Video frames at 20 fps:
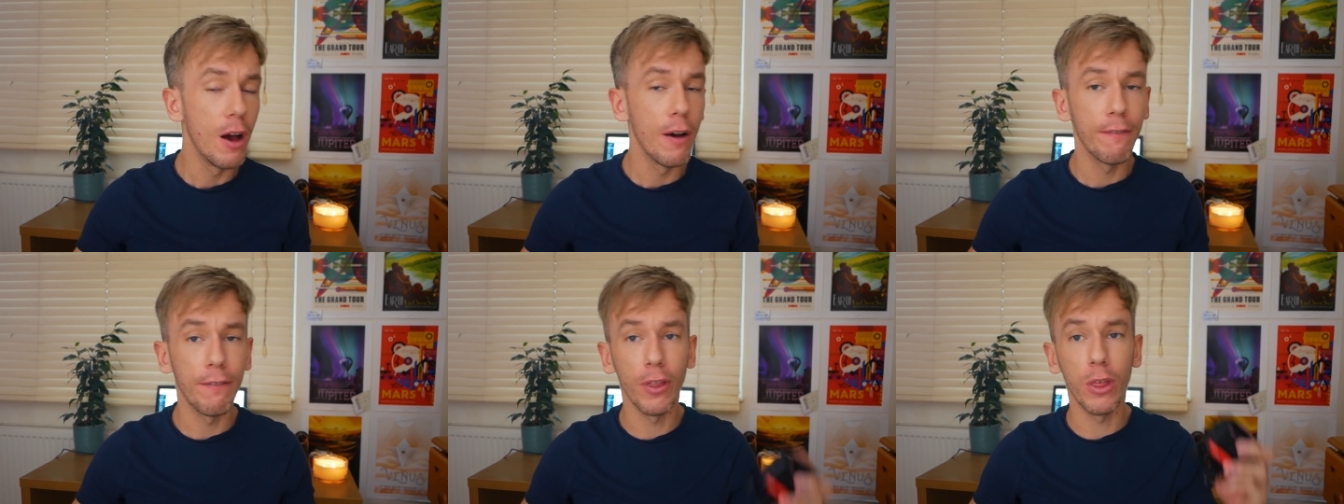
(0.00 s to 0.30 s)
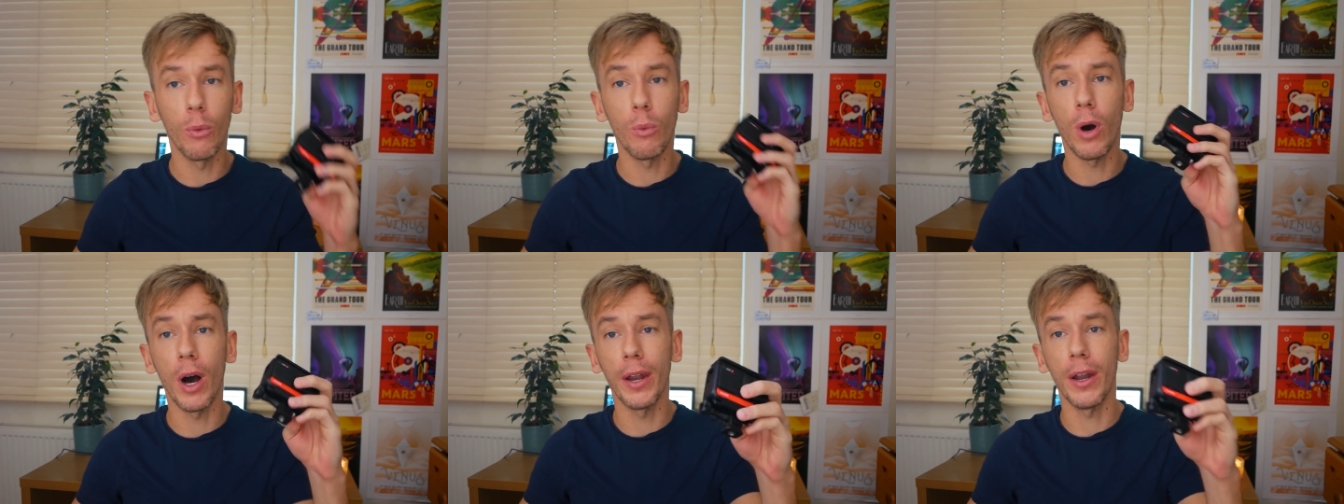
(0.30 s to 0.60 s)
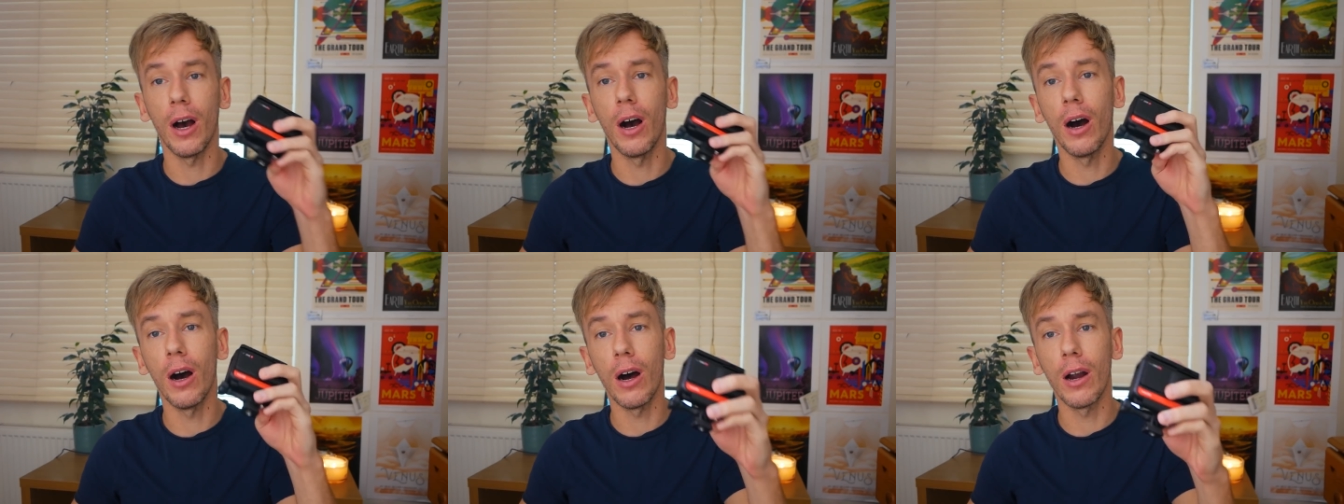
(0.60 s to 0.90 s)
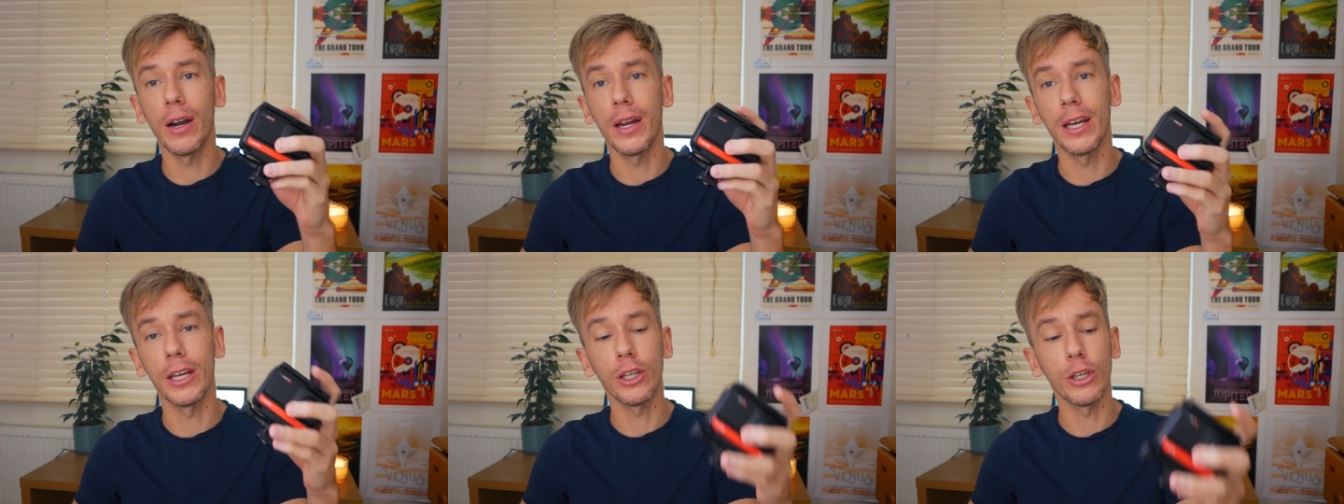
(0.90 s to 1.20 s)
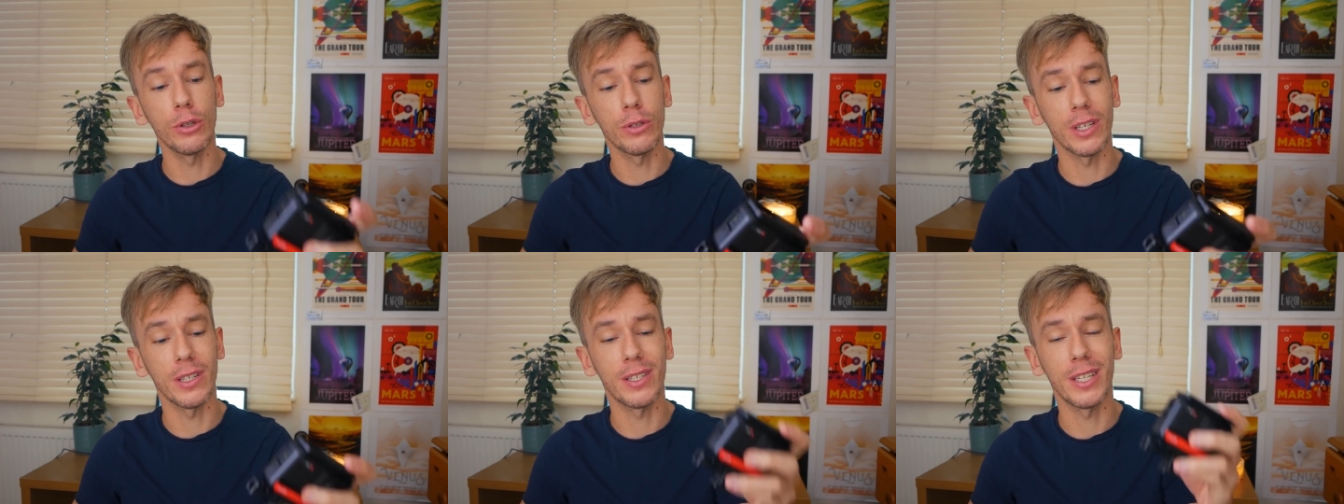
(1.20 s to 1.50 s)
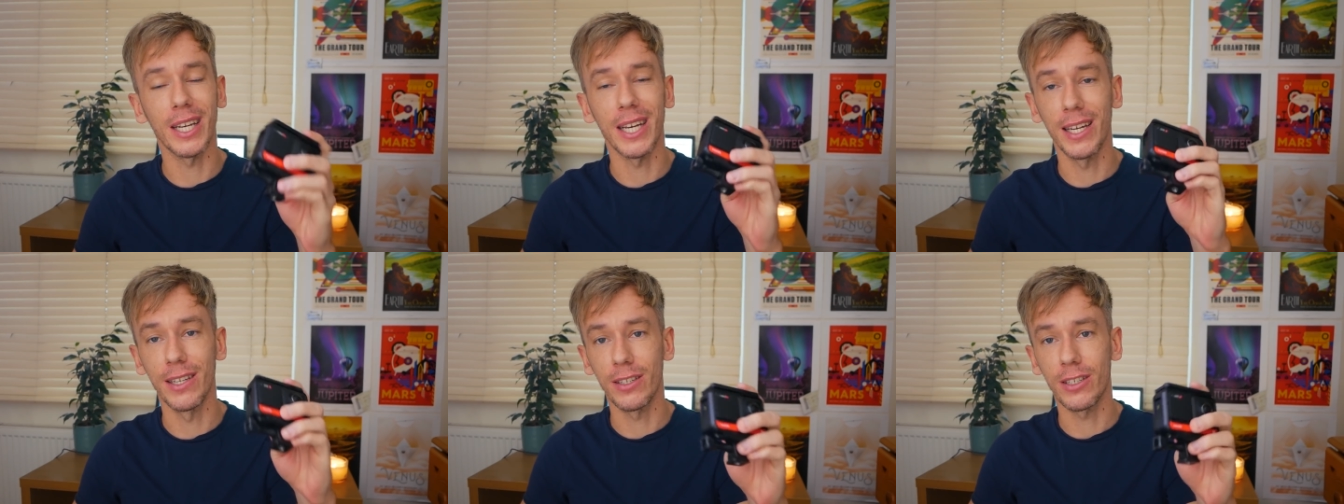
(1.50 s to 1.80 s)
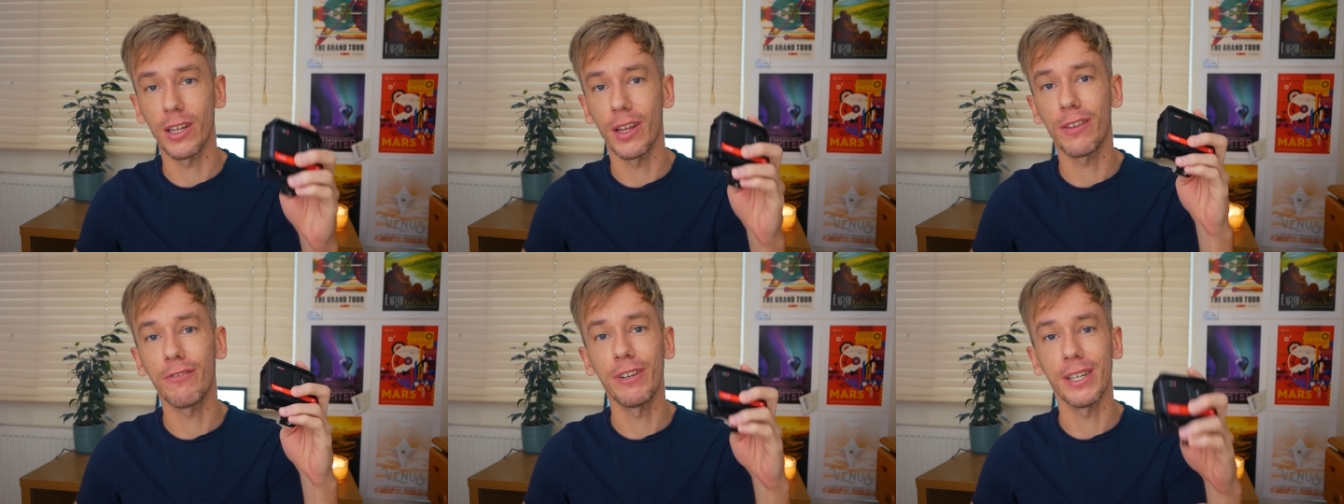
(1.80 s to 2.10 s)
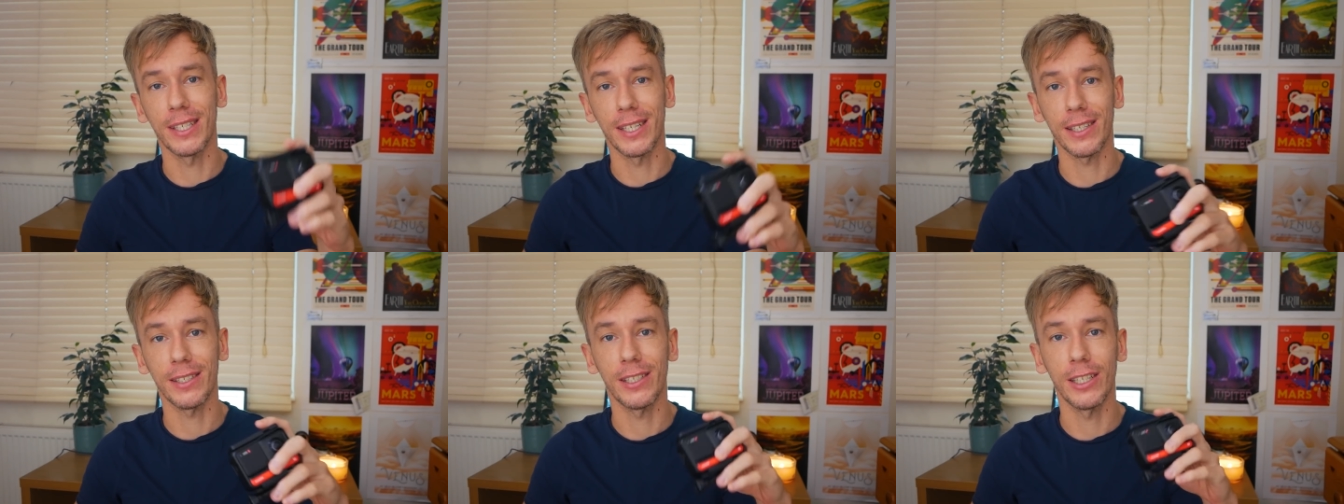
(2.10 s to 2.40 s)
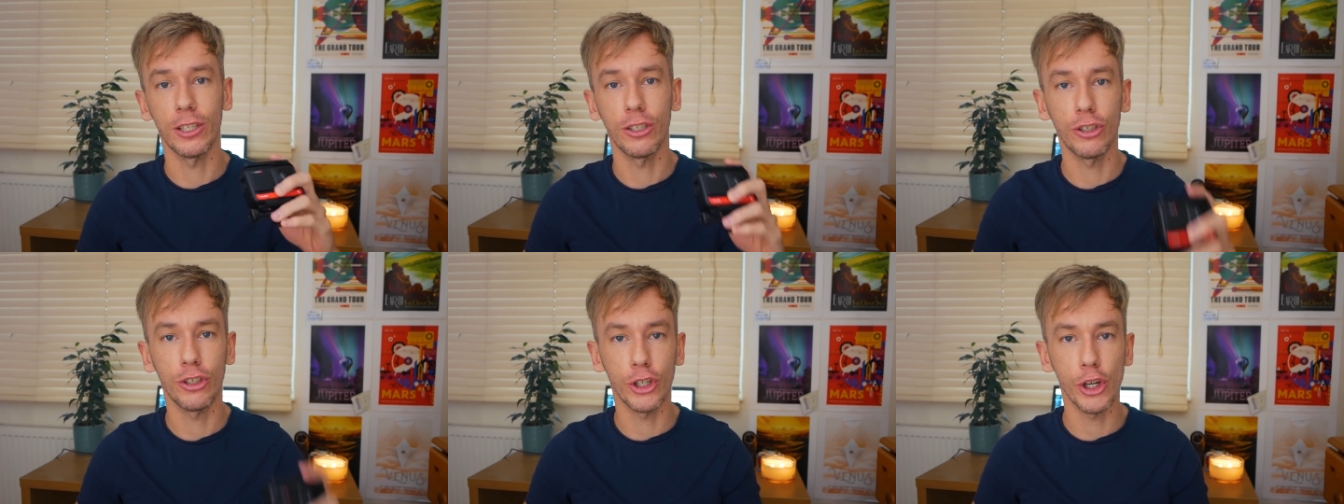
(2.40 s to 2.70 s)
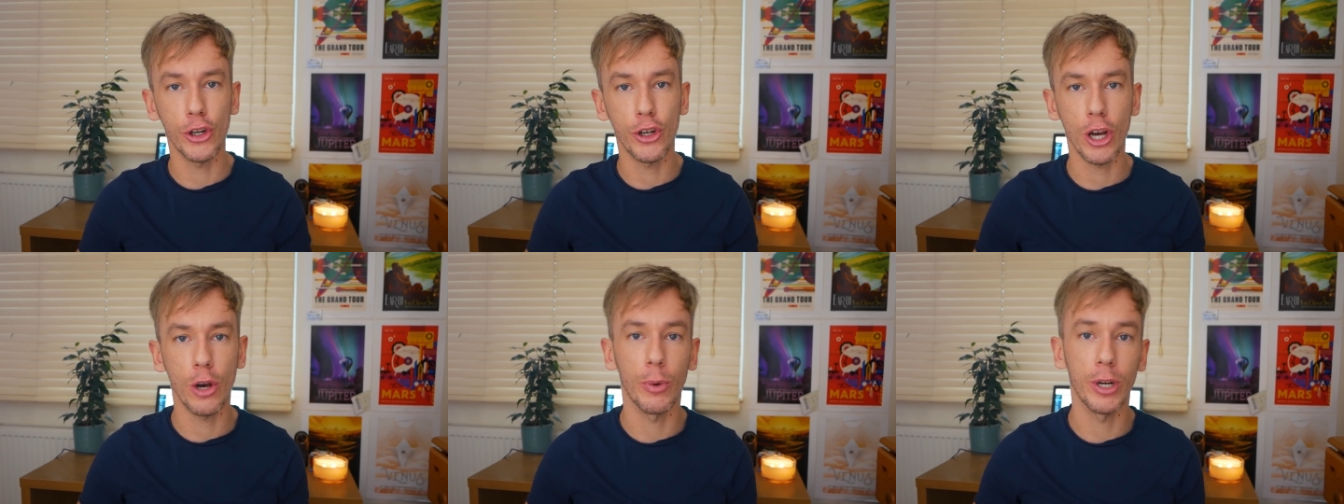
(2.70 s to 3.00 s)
For the One R, it uses the Insta360 Studio,